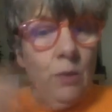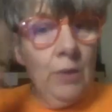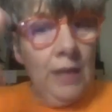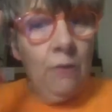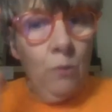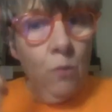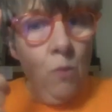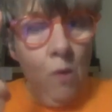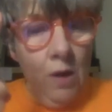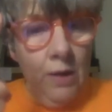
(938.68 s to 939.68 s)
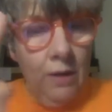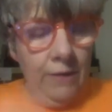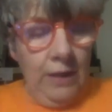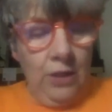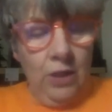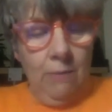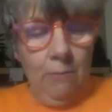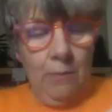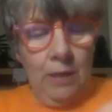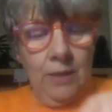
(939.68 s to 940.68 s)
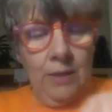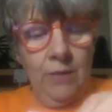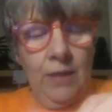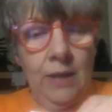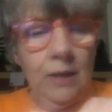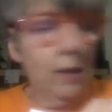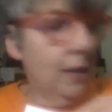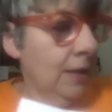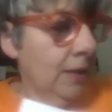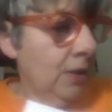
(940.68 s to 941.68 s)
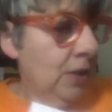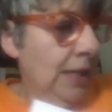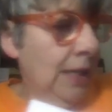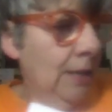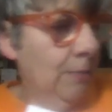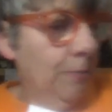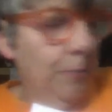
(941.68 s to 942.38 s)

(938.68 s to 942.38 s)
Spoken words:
have 1 of each number. So then team